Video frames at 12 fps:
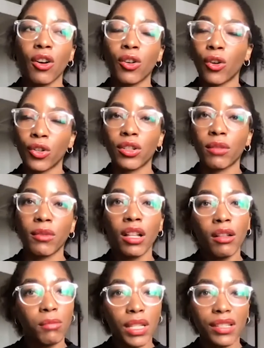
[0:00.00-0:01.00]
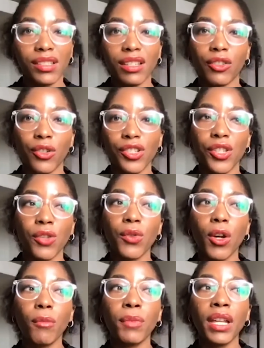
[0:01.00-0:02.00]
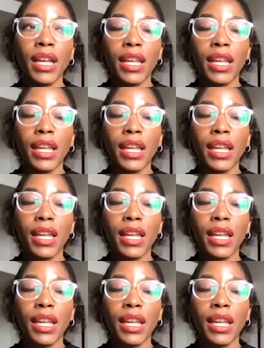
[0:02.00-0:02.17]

or other places across Europe.